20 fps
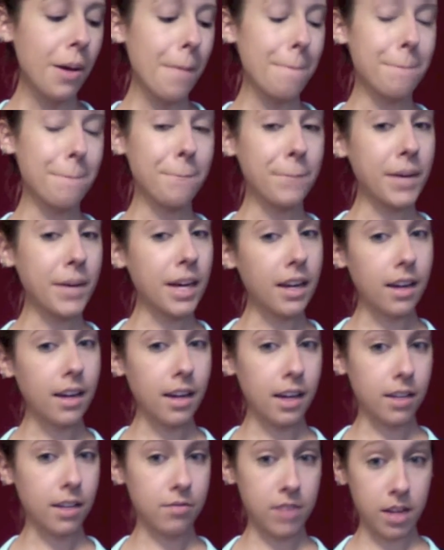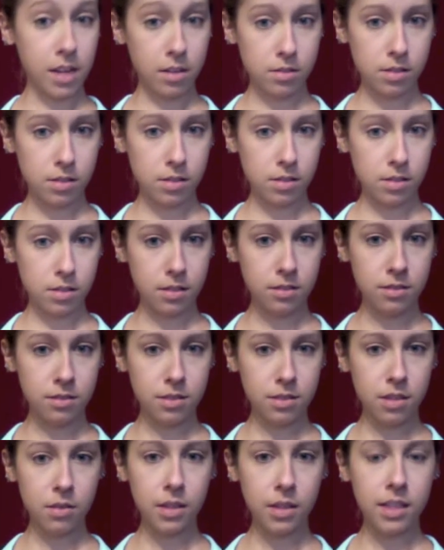but I have nails on,
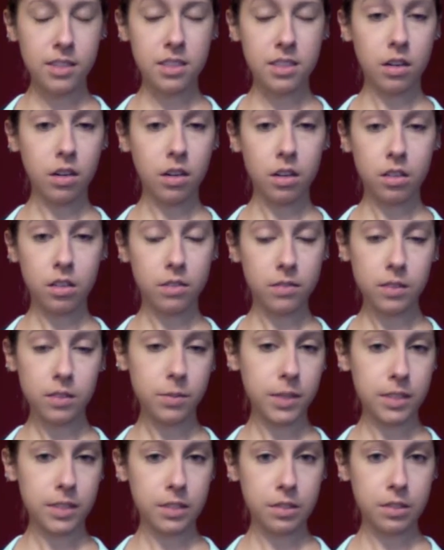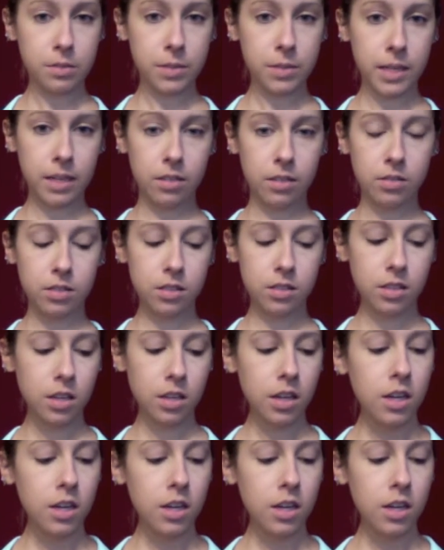so it gets all over the place under my nails.